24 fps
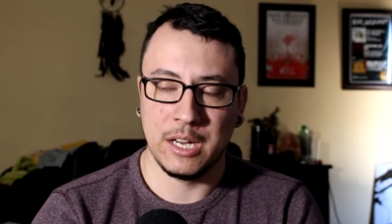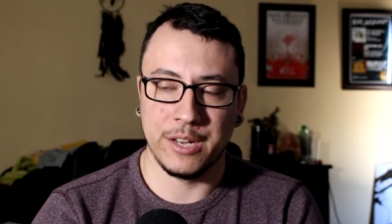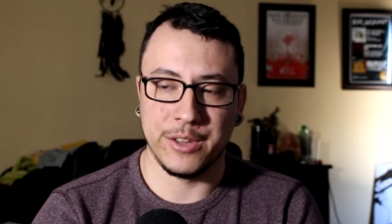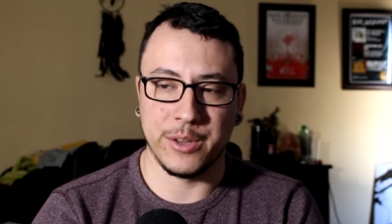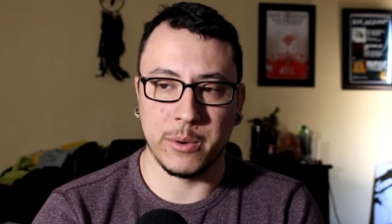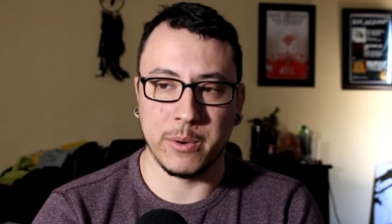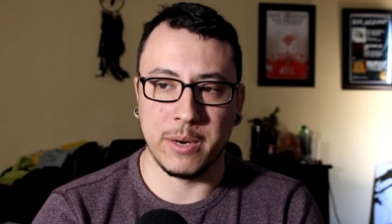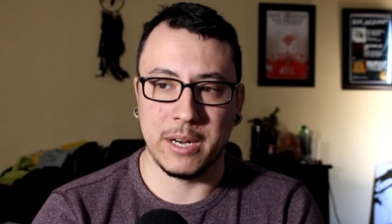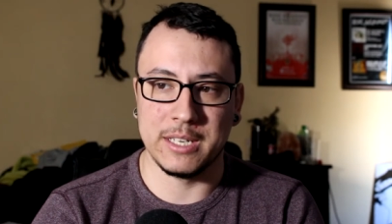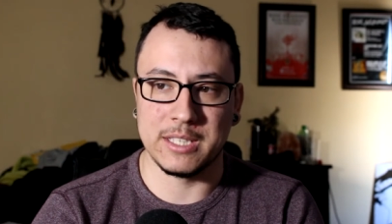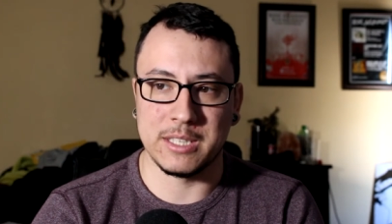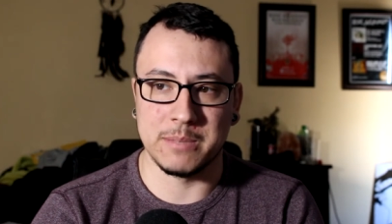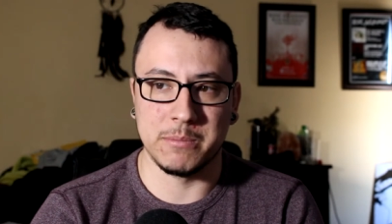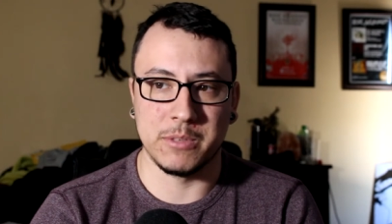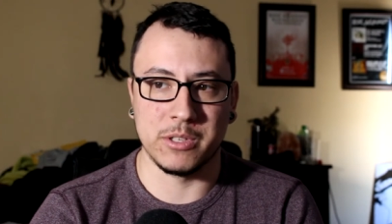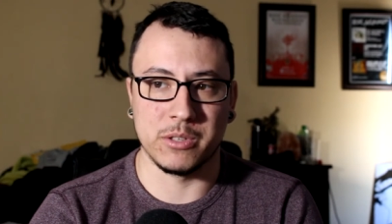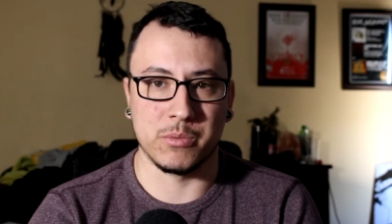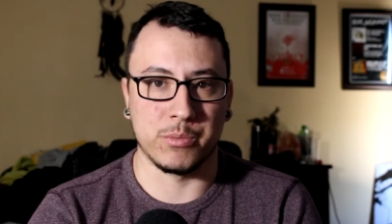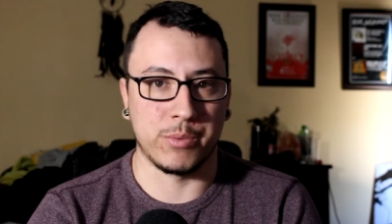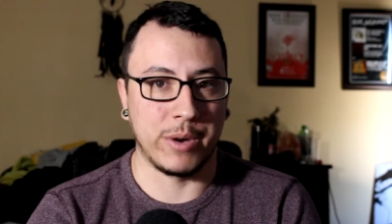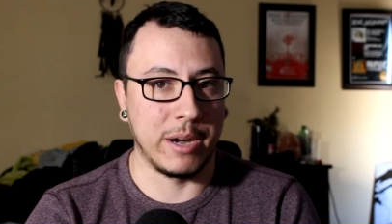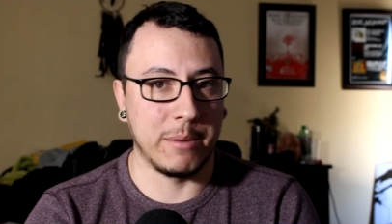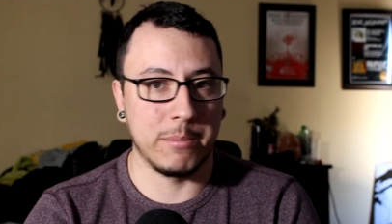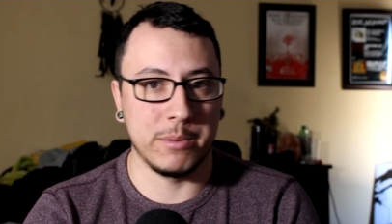Otherwise, I'm
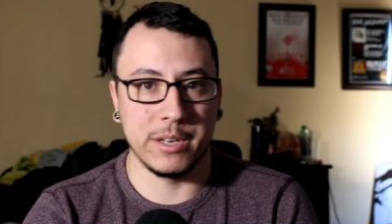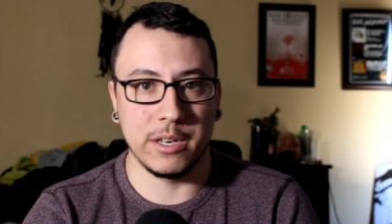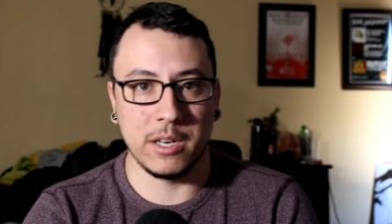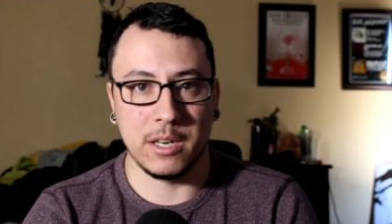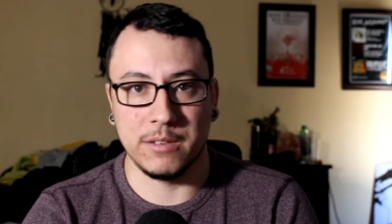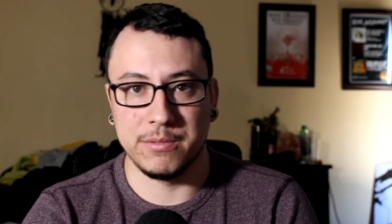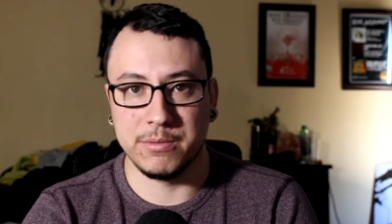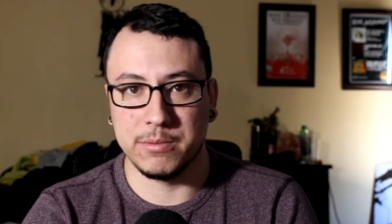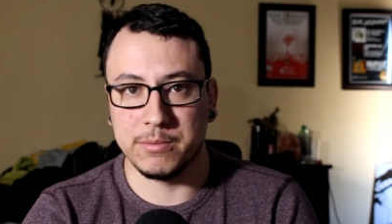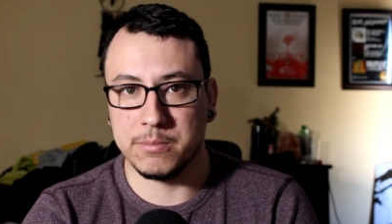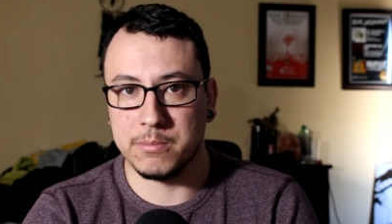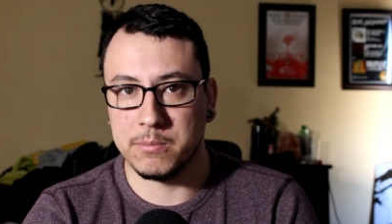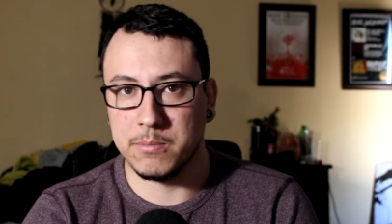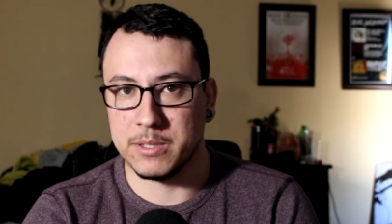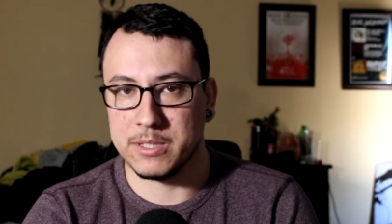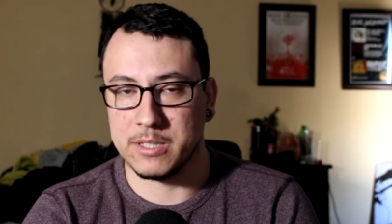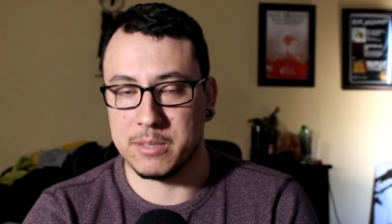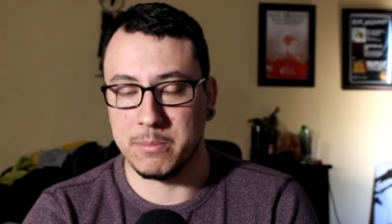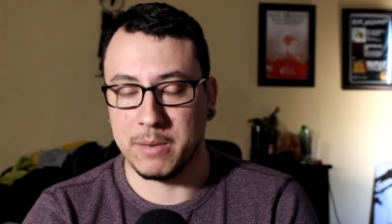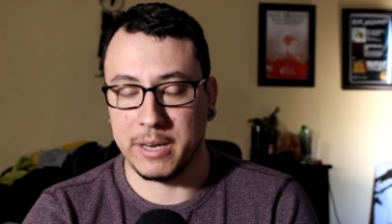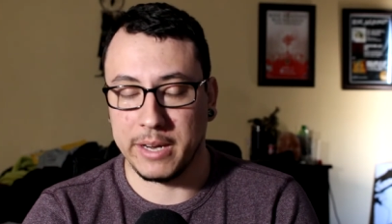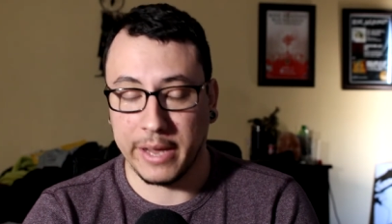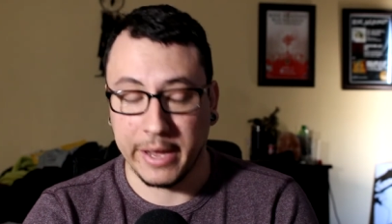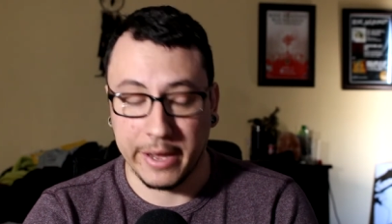just rambling off
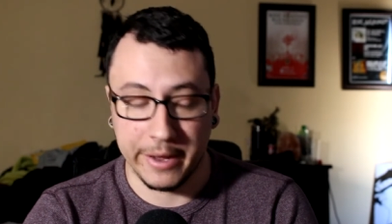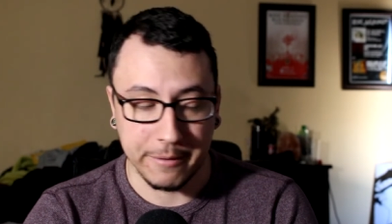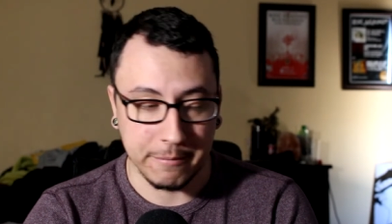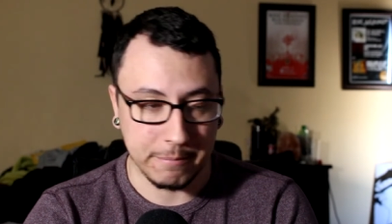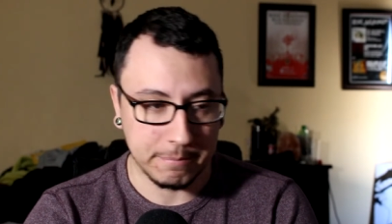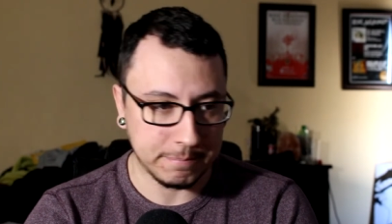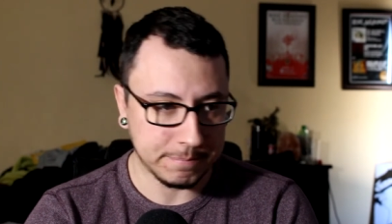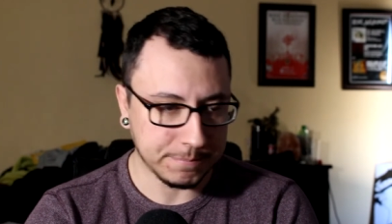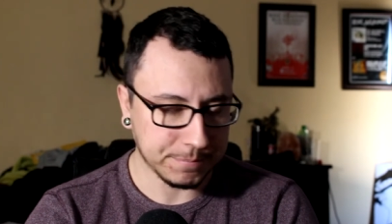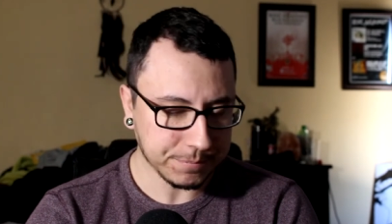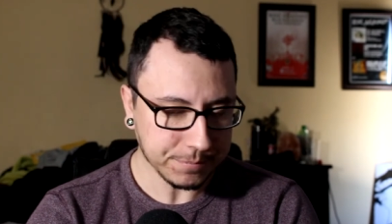what's in my head.